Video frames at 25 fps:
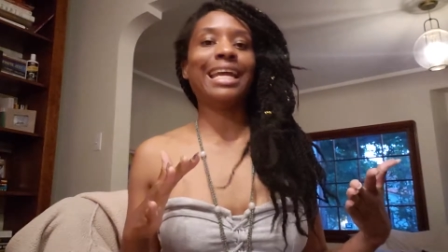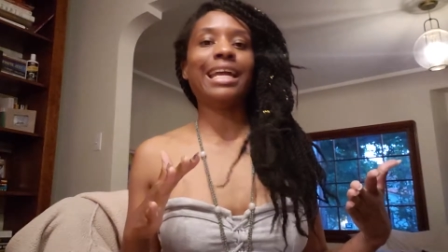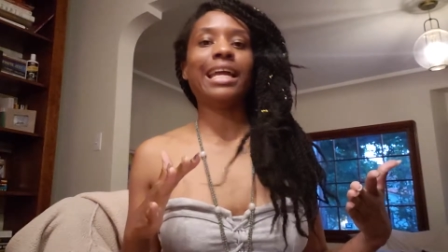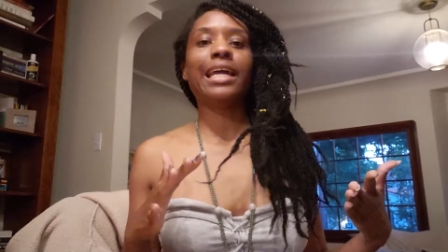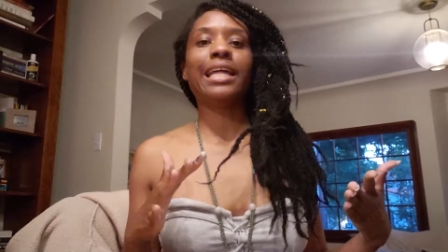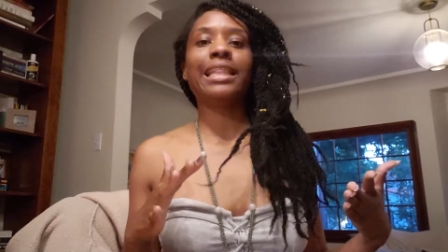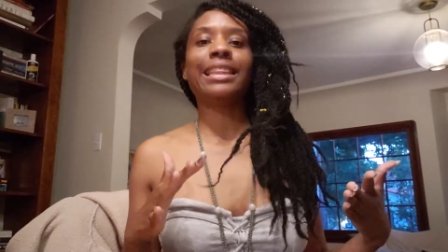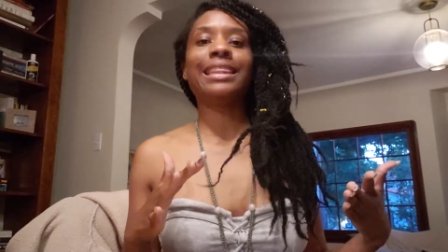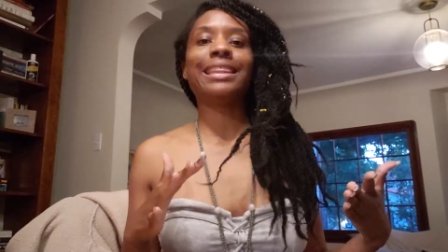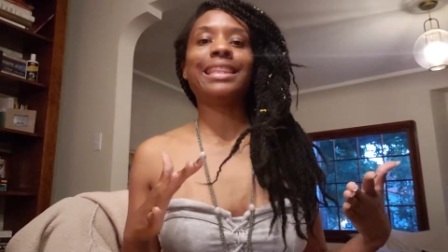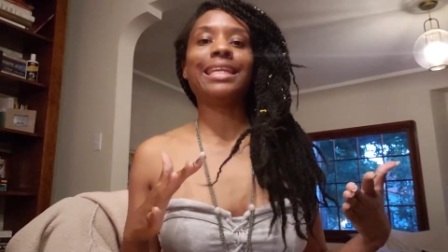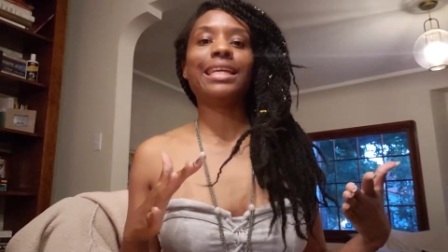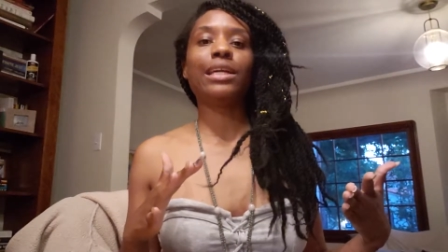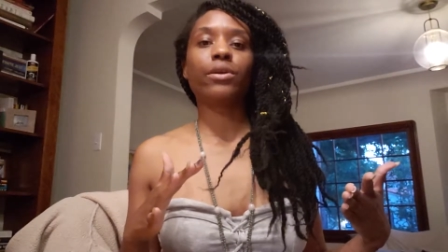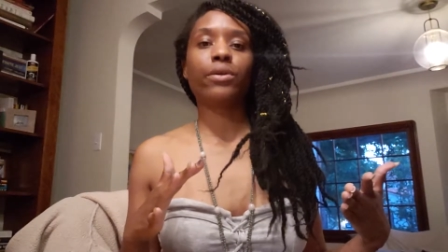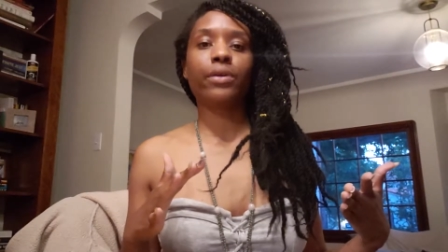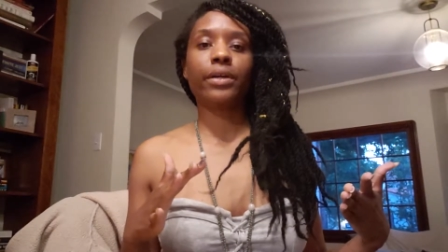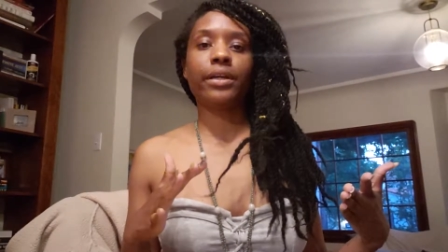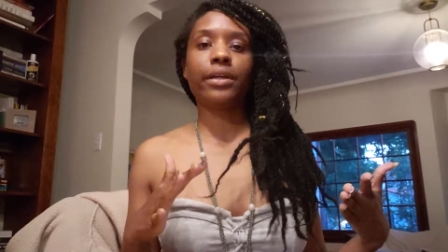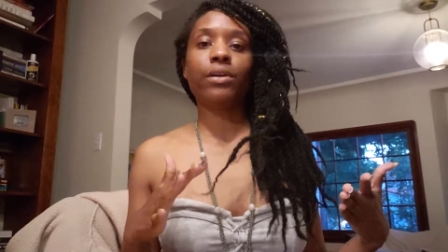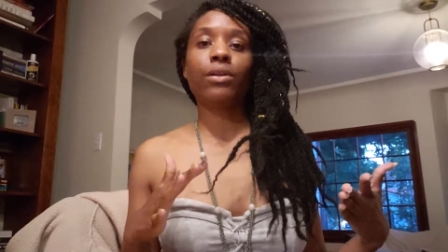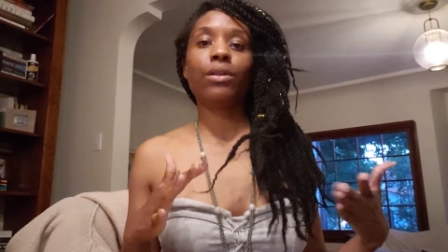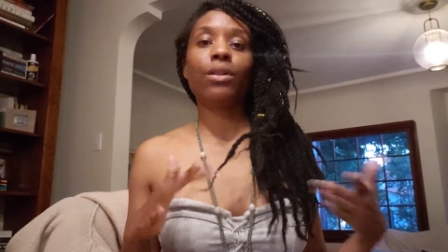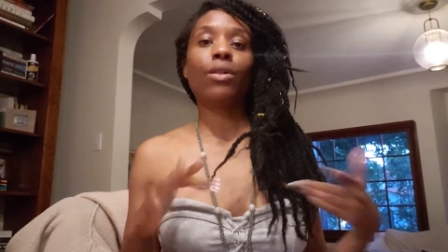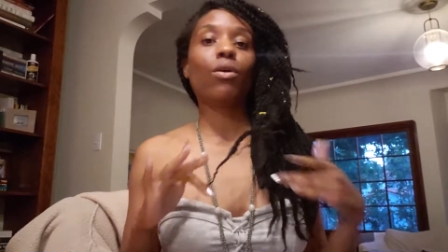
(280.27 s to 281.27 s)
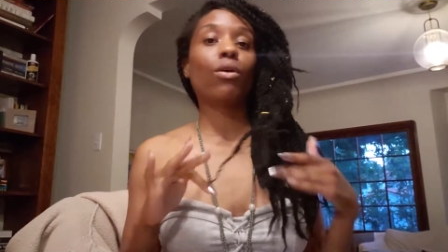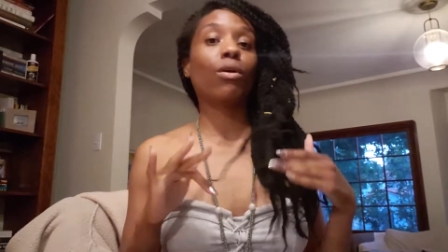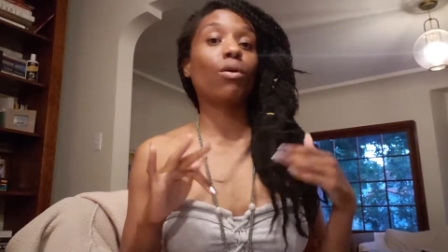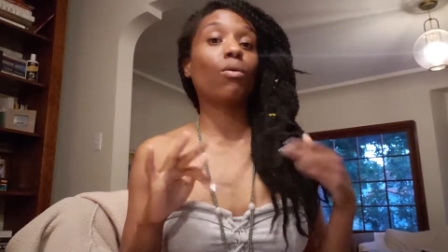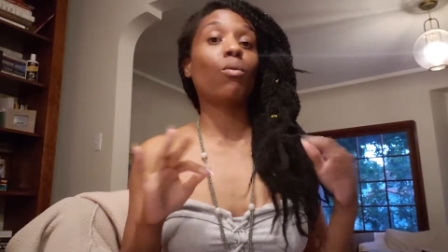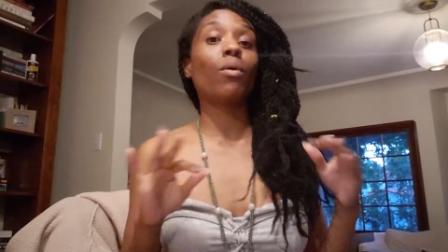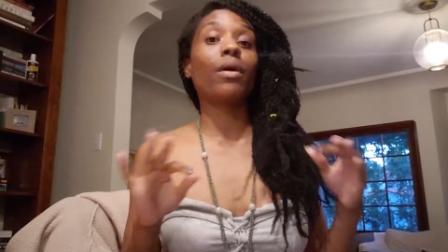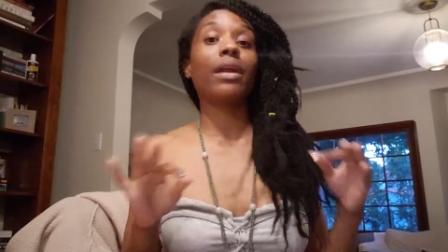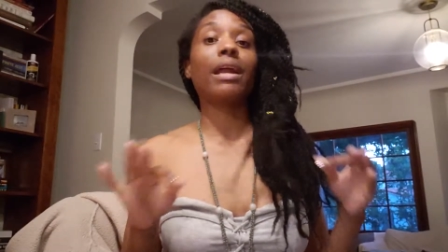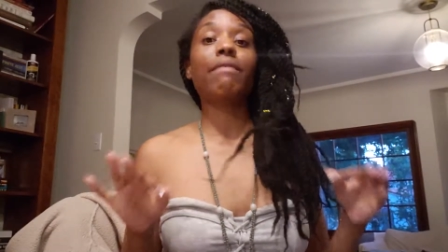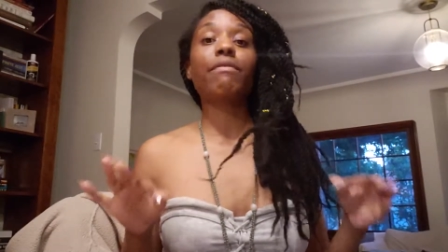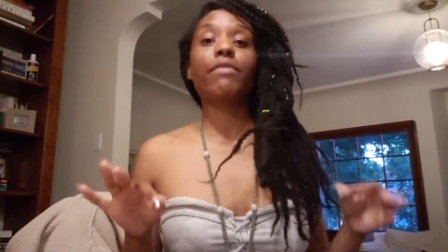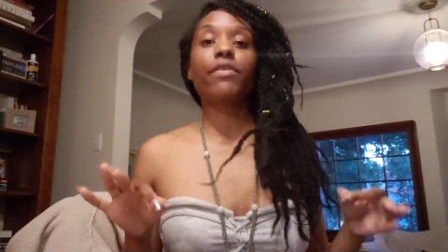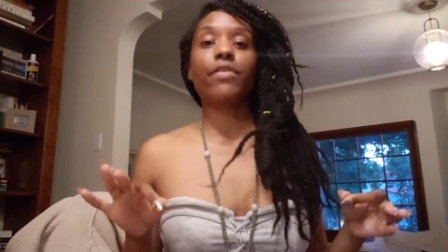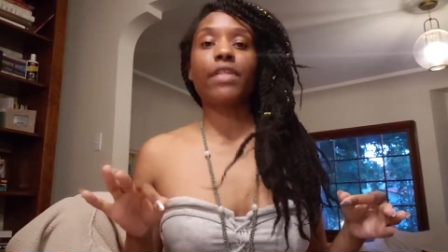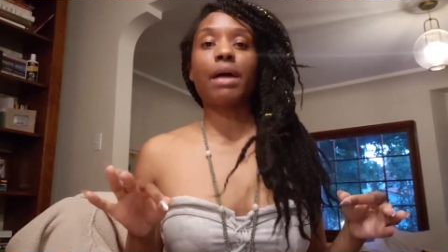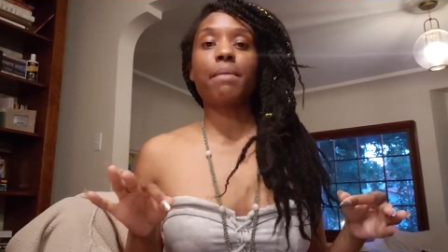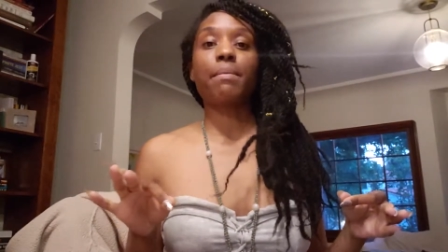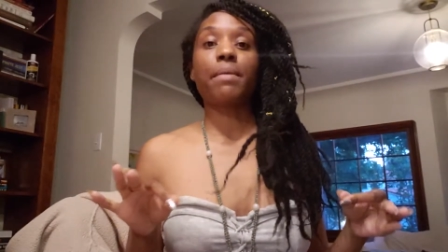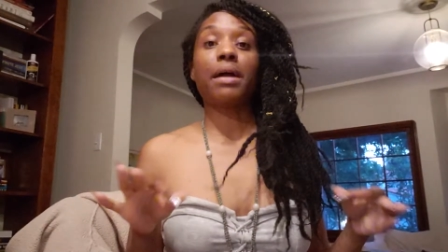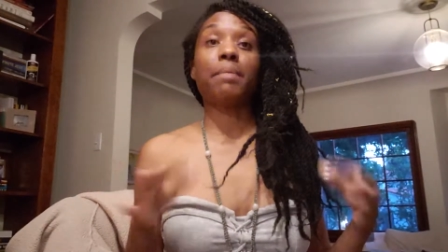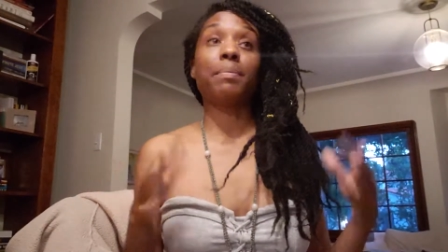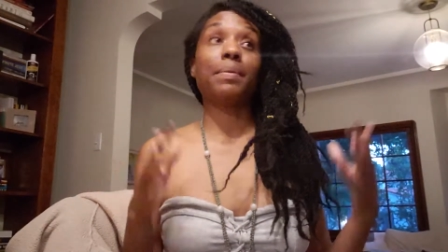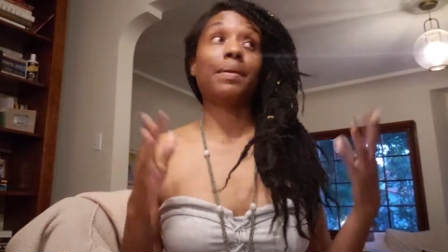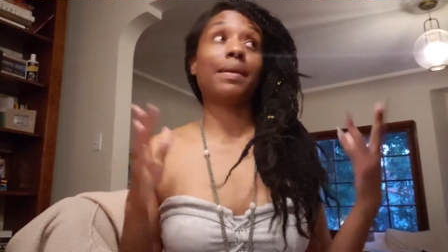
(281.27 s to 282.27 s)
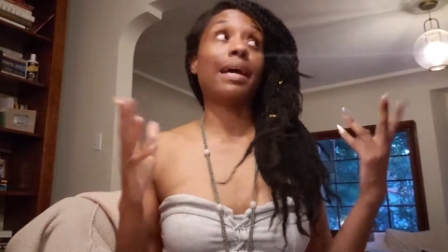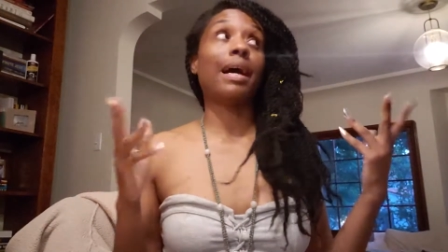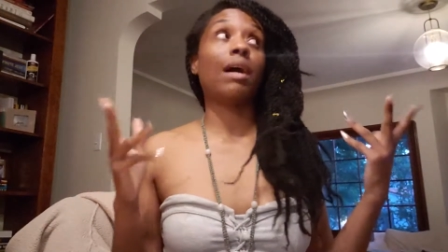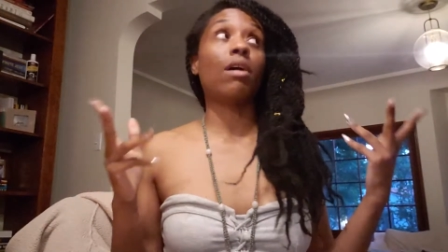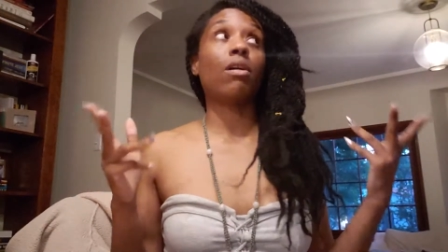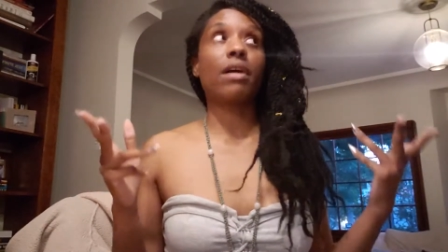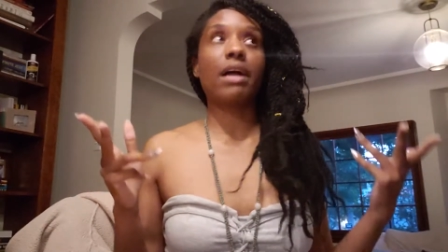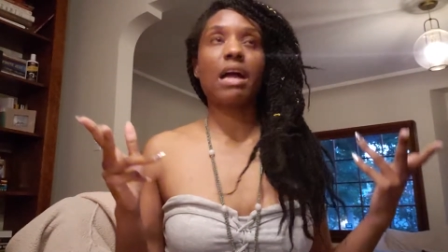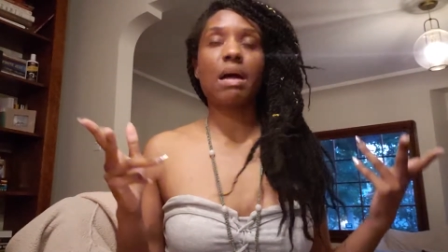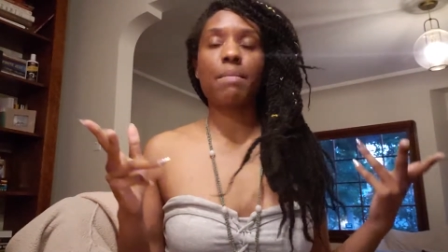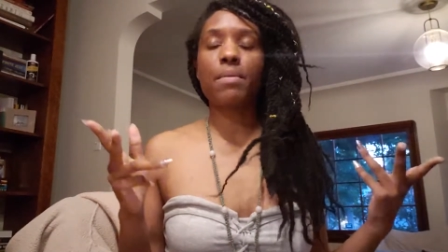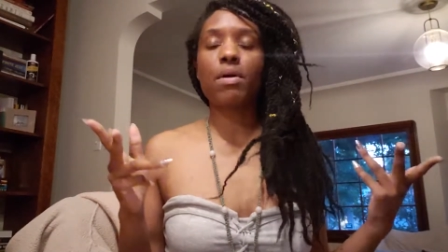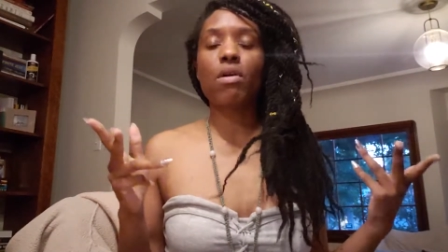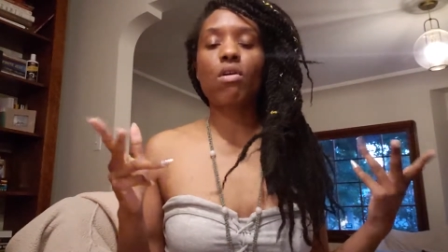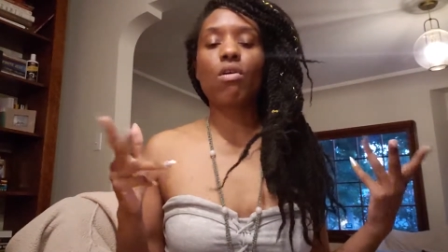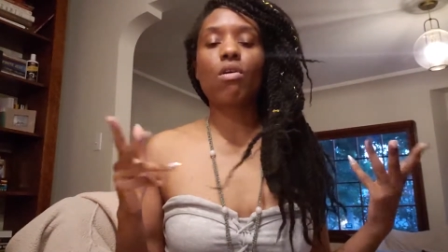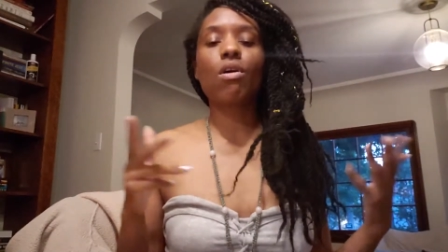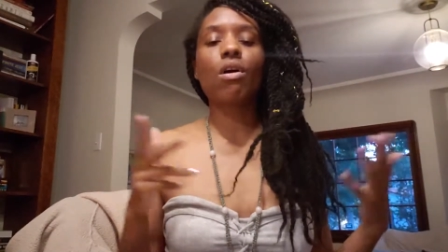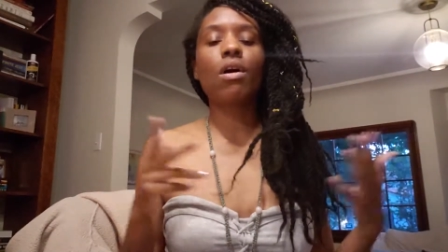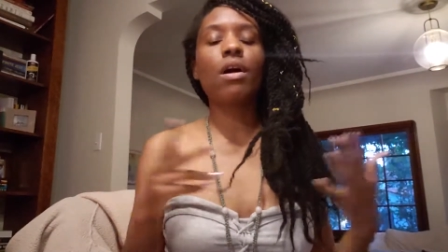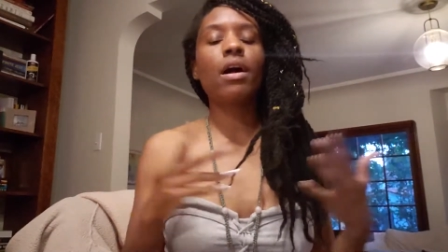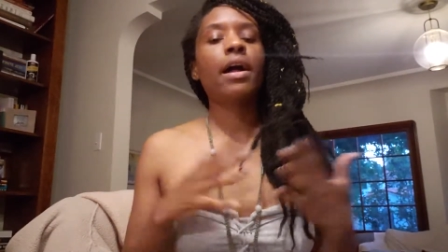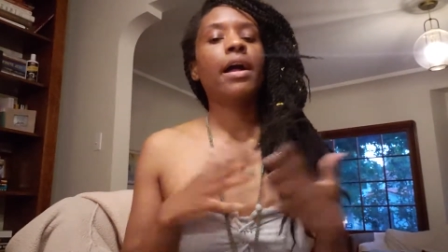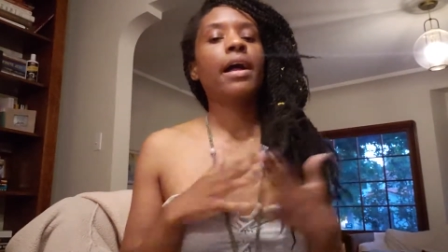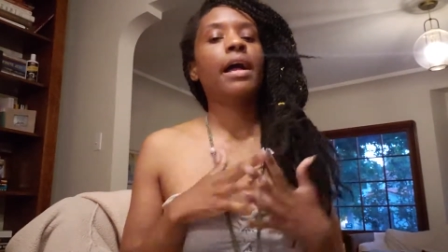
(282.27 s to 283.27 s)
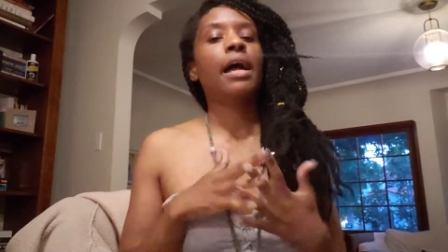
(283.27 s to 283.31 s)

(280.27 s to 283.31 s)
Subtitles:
ethereal or whatever that might be, alchemical.